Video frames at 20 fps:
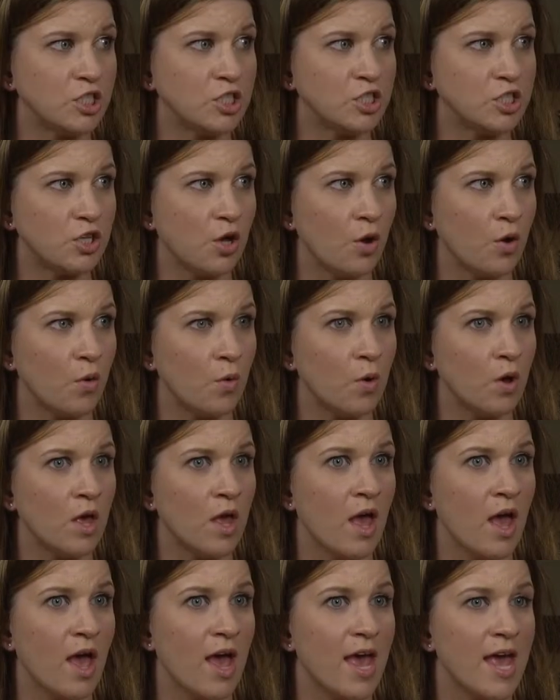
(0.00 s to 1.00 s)
So
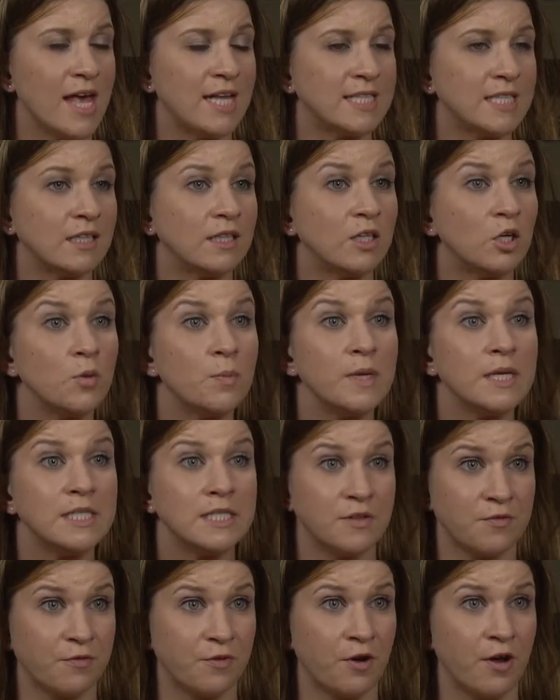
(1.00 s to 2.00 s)
it's a little bit
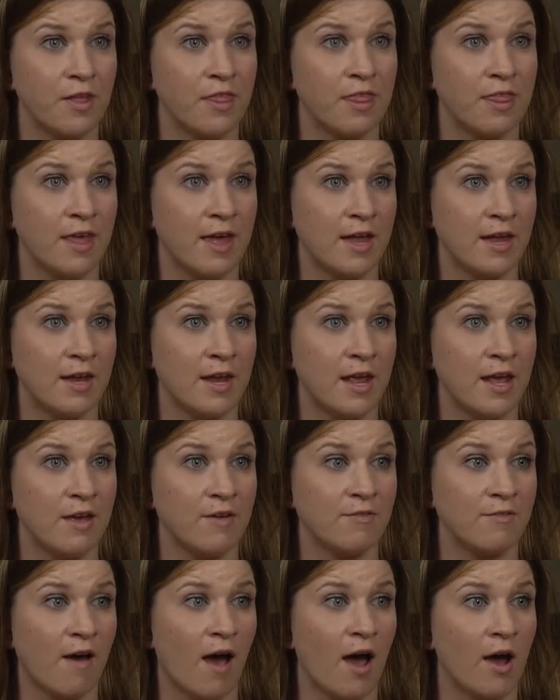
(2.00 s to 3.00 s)
different than
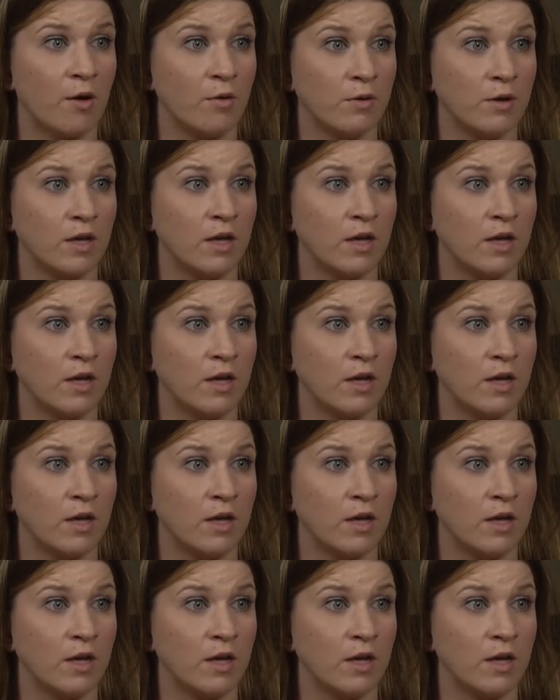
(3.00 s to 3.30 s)
if I...